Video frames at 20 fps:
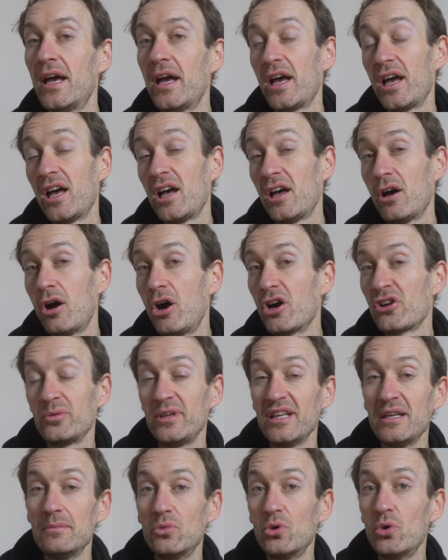
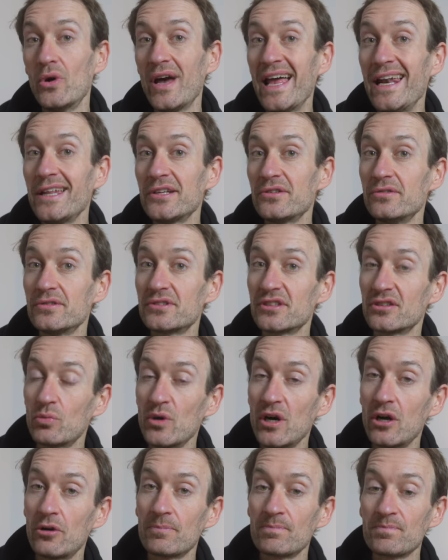arguably more elegant as
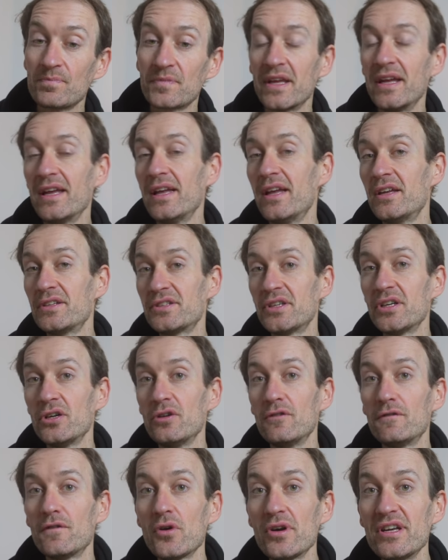well.
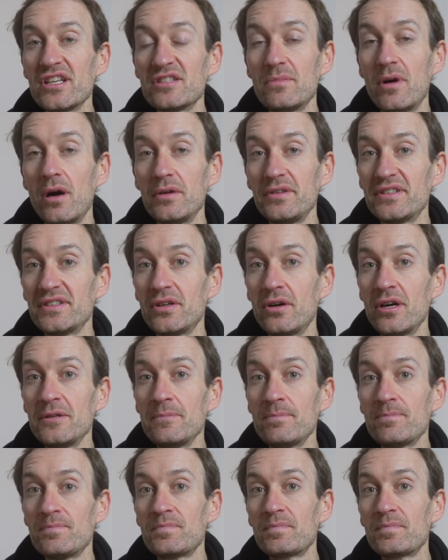So very smart design.